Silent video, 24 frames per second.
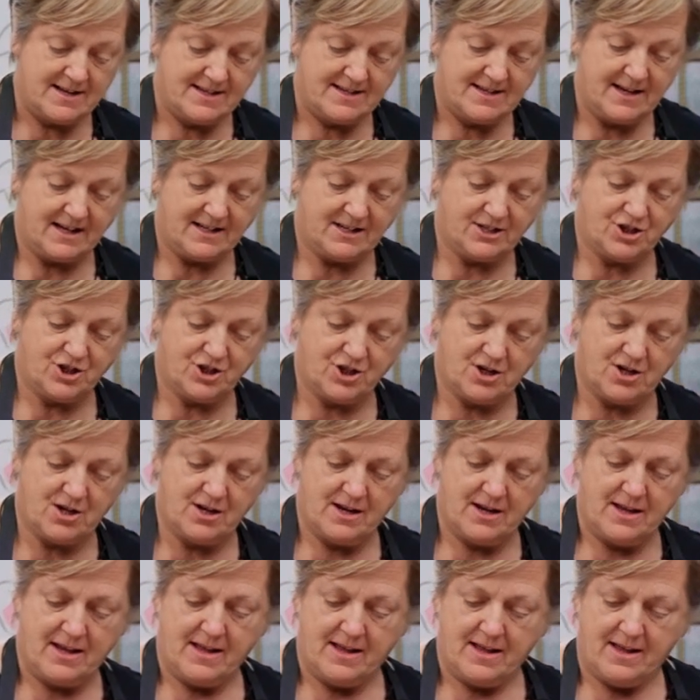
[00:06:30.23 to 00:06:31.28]
texture
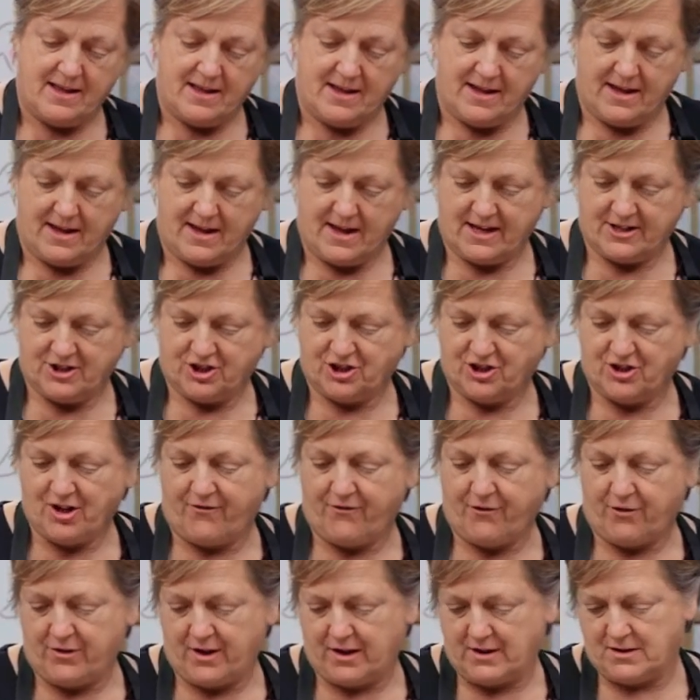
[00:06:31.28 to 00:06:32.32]
and
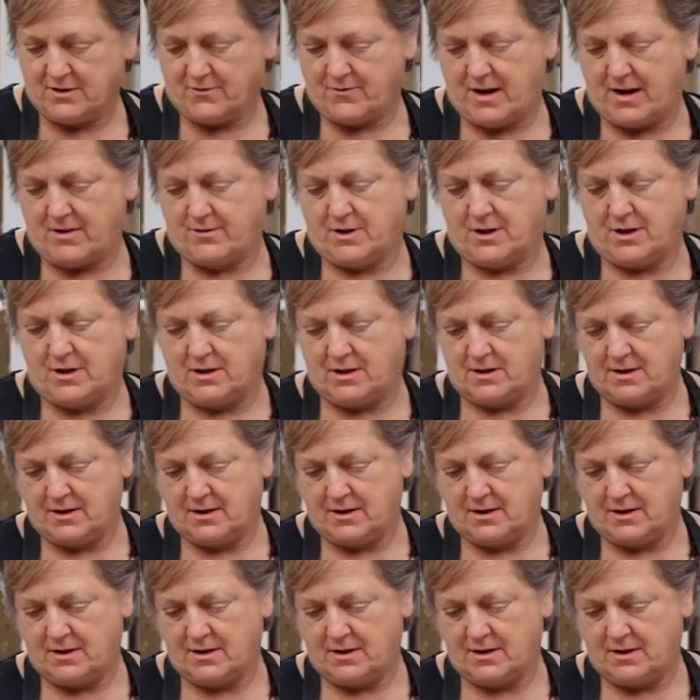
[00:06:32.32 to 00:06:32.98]
shuffle things around.